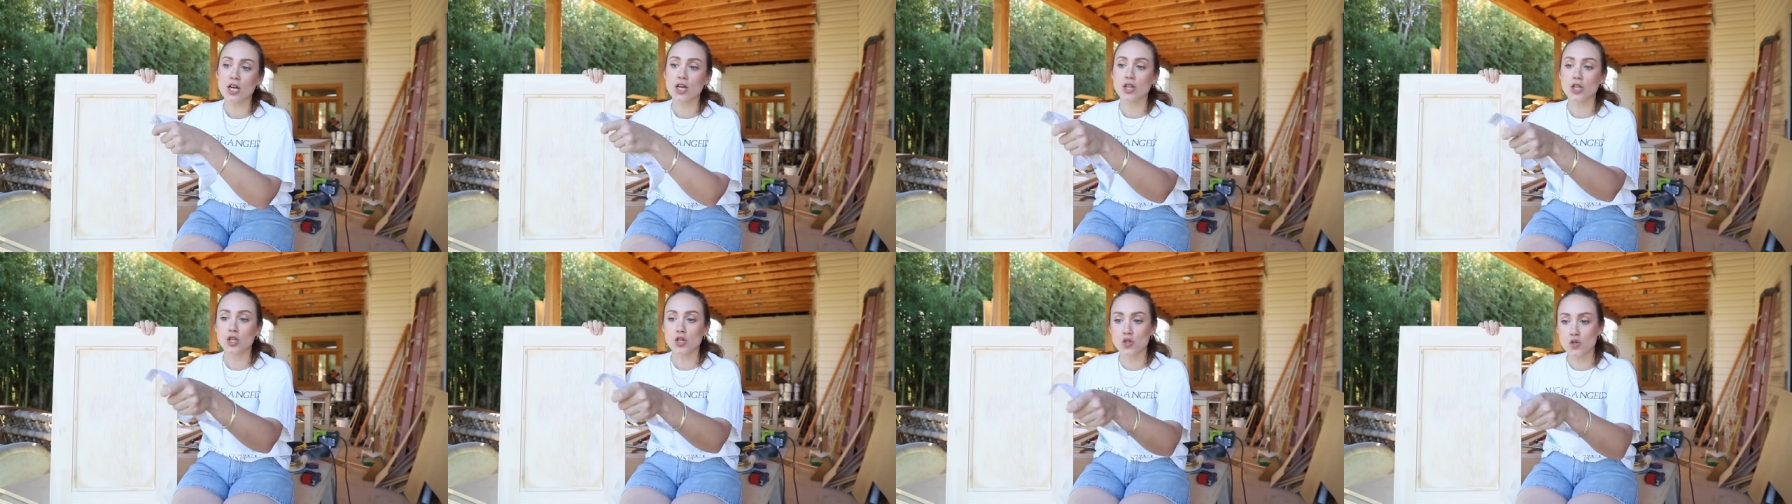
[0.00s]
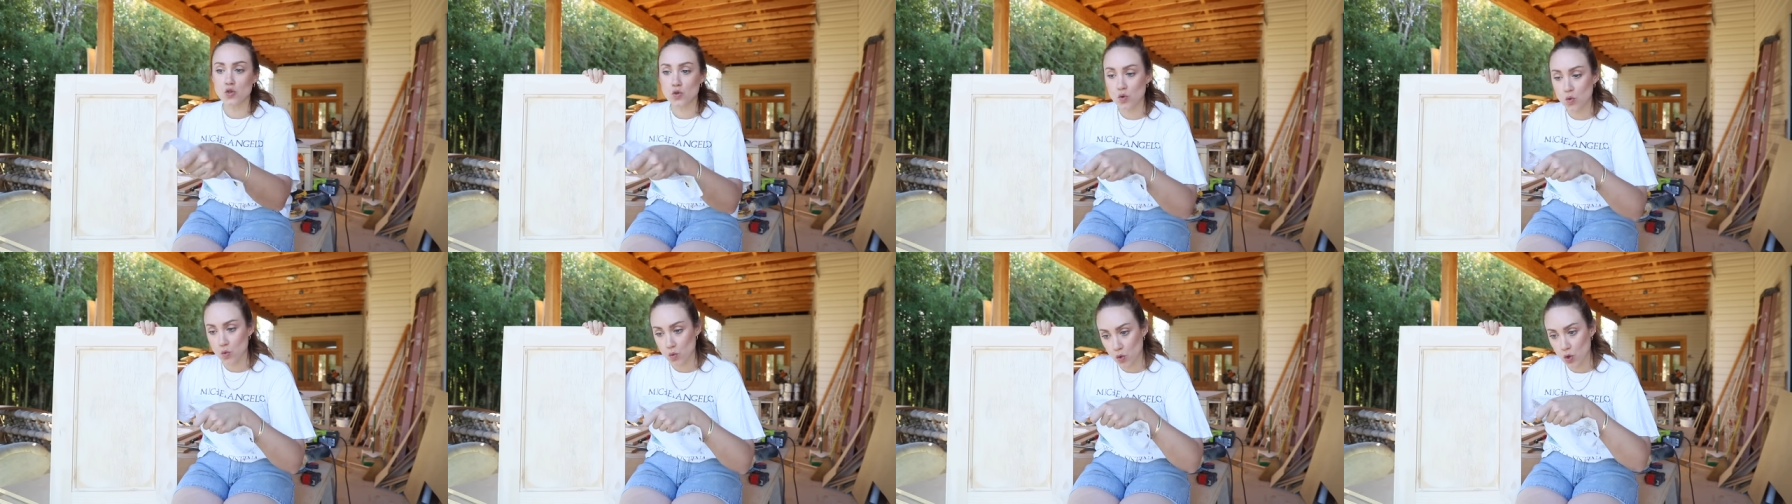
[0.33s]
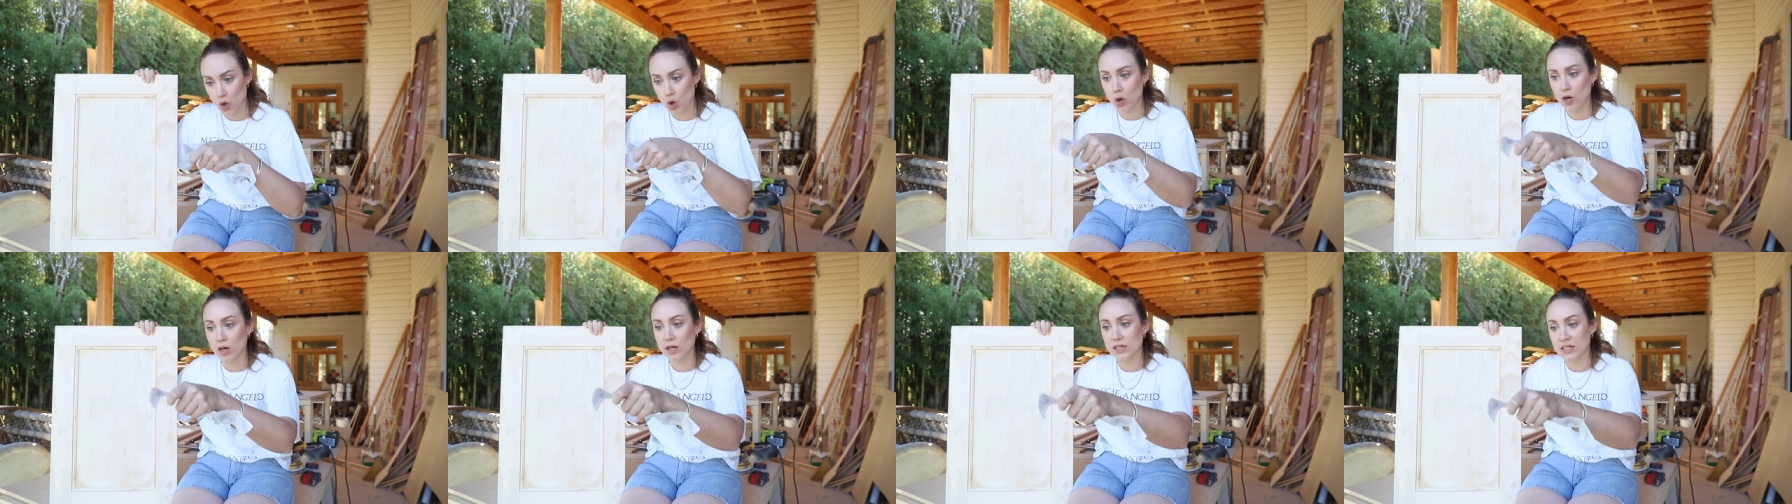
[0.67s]
the
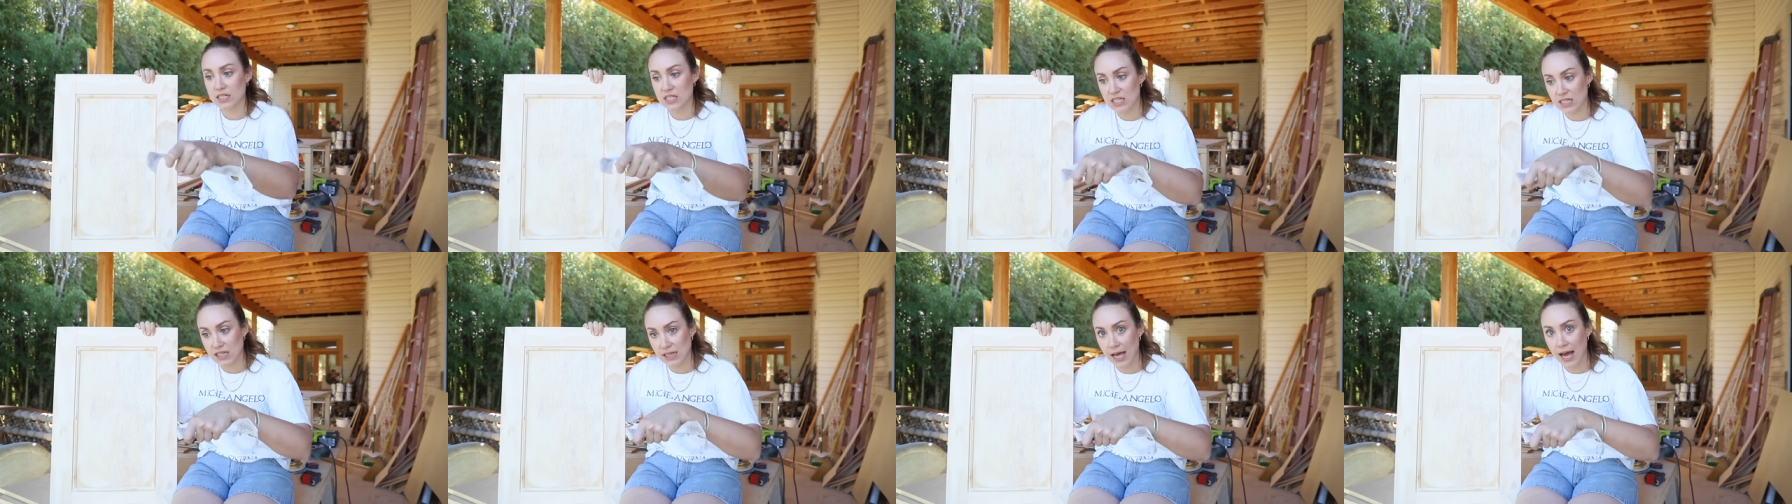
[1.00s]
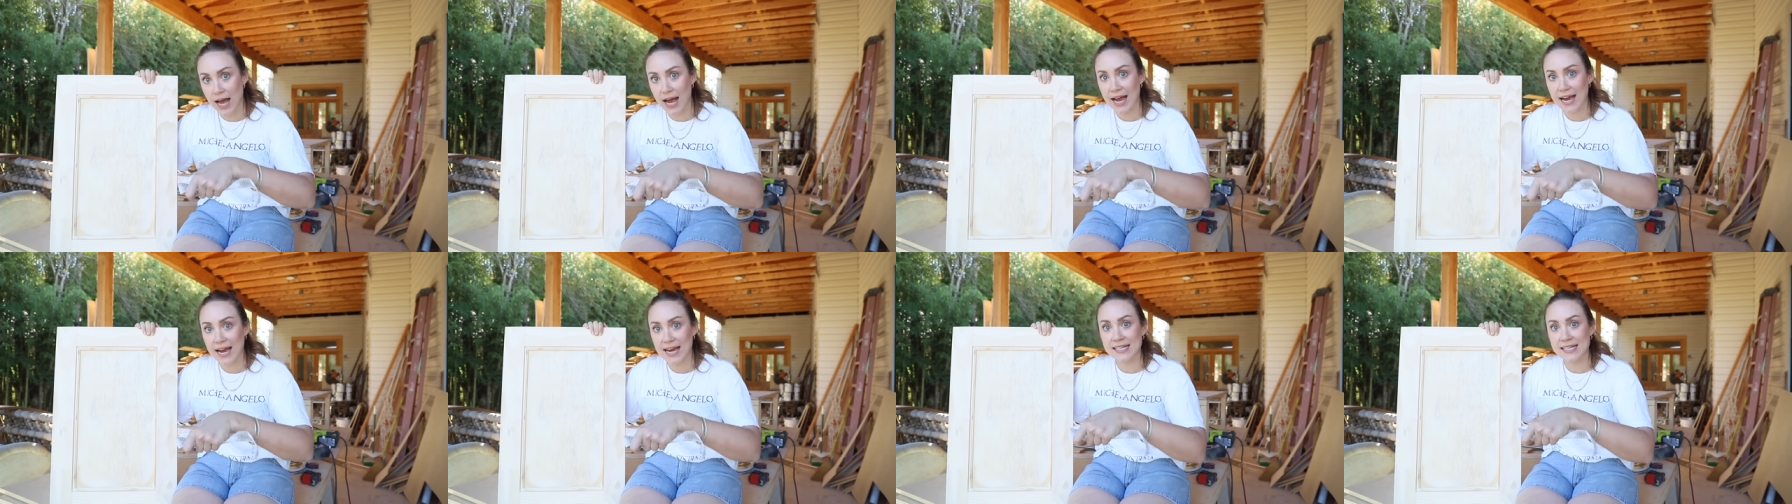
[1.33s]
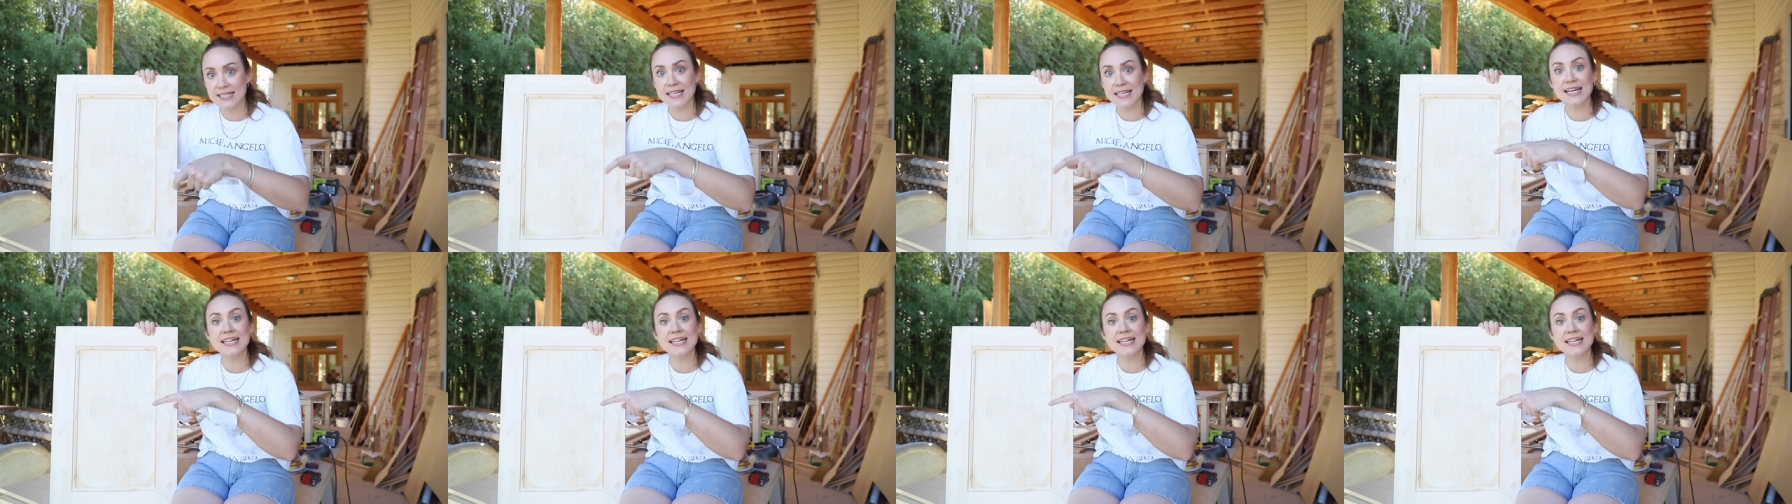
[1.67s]
drawer slides,